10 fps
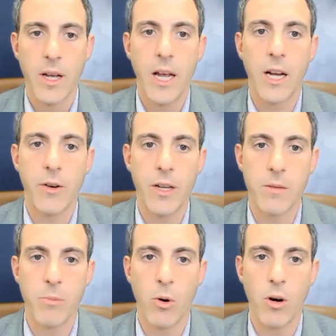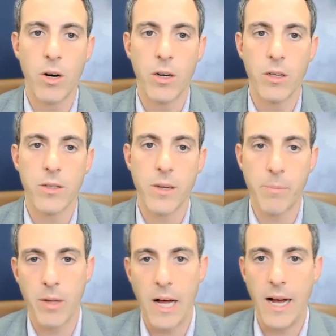It creates more
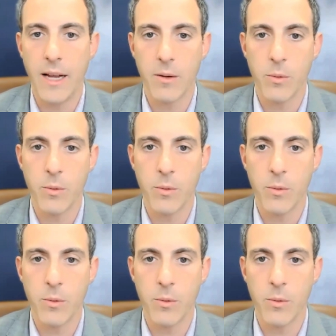supply,